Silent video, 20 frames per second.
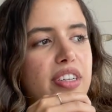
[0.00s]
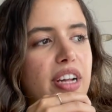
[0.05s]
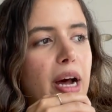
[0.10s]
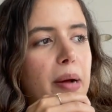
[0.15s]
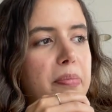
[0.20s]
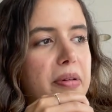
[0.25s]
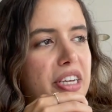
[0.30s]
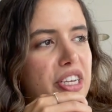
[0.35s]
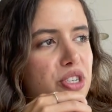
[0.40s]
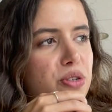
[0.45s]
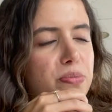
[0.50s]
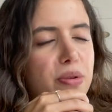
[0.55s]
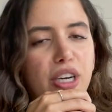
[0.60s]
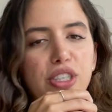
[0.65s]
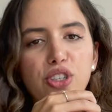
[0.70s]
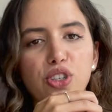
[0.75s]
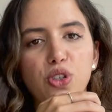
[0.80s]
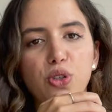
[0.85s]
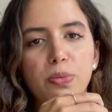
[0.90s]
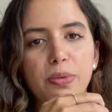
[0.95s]
The application
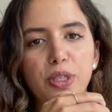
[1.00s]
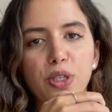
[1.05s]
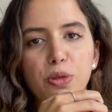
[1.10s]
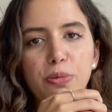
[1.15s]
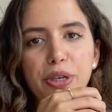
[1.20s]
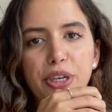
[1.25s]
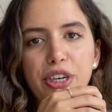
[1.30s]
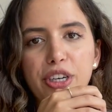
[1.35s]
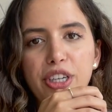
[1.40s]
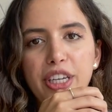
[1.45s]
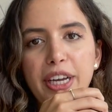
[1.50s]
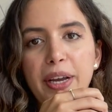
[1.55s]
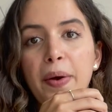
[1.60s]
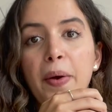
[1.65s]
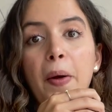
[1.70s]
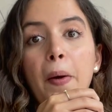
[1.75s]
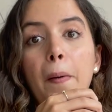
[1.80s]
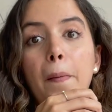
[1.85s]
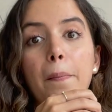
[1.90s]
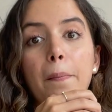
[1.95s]
process super early,
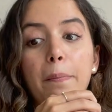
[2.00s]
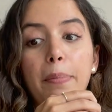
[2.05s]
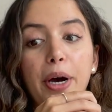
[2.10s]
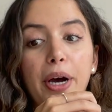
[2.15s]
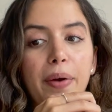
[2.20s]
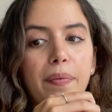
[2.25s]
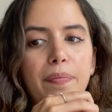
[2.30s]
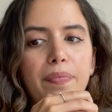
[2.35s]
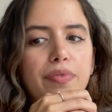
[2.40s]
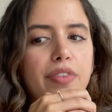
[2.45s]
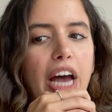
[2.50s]
but